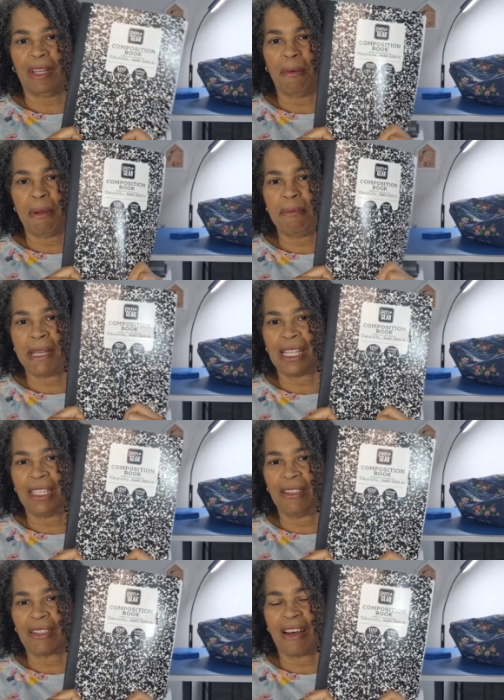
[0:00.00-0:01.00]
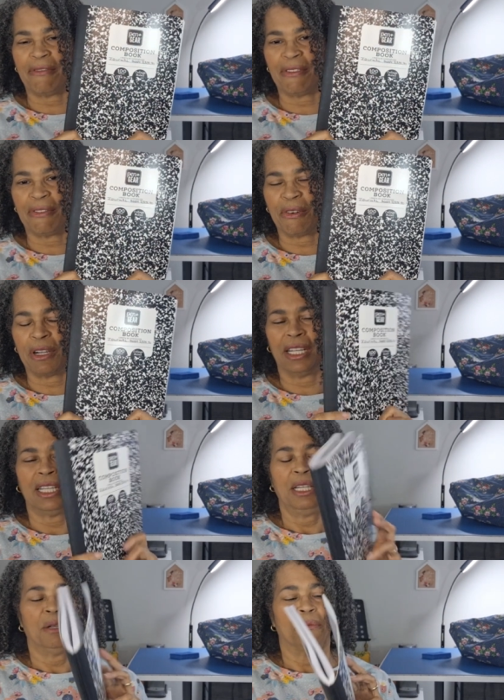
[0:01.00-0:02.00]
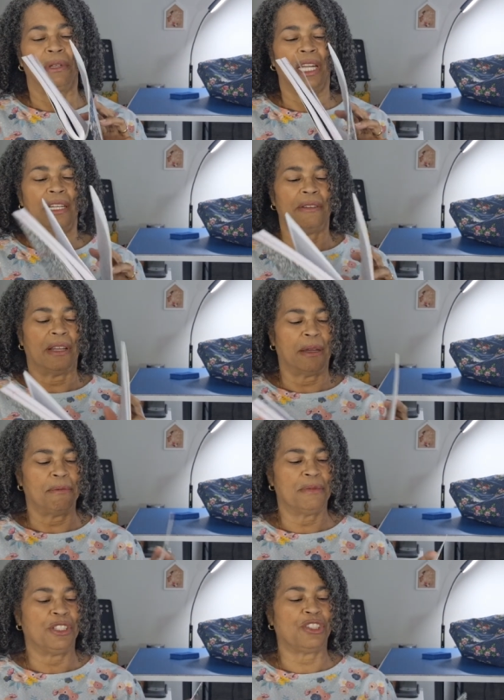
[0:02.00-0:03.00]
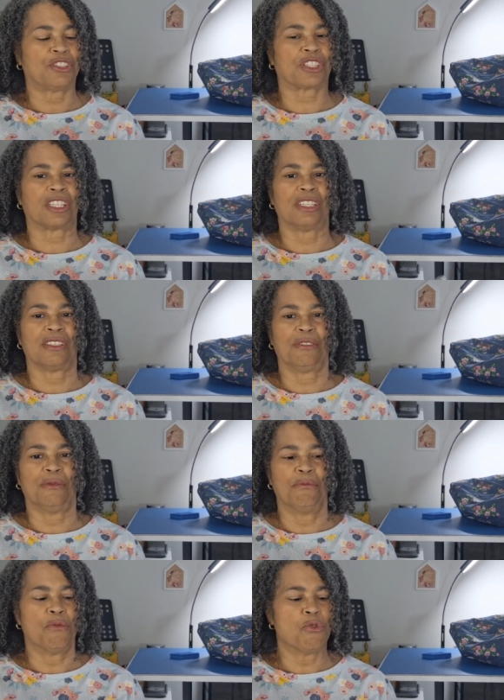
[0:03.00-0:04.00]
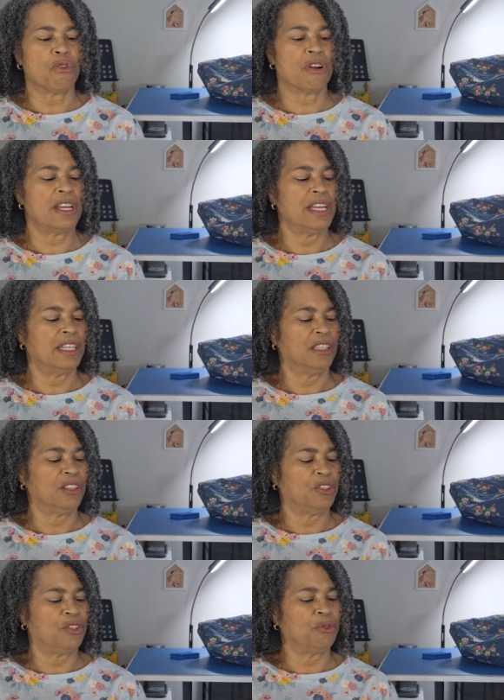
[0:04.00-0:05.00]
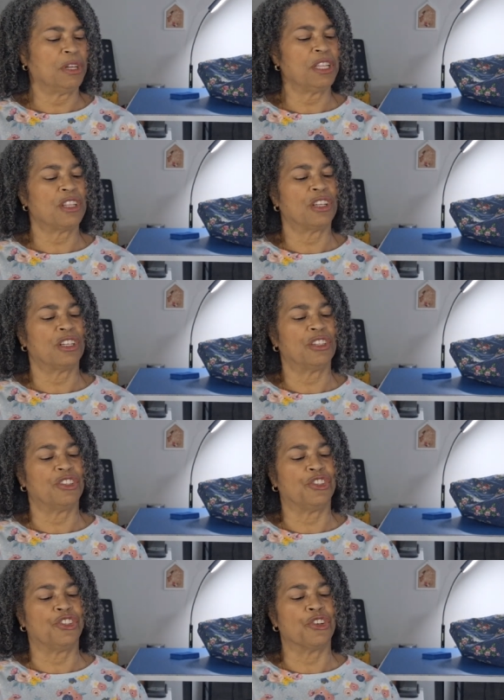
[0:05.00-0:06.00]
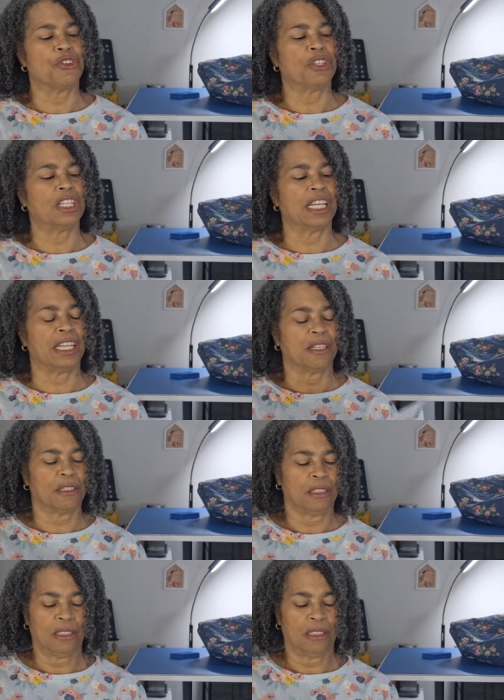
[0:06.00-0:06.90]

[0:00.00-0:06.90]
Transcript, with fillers: I may make a little cover for it, but I, I'm just more doing the journaling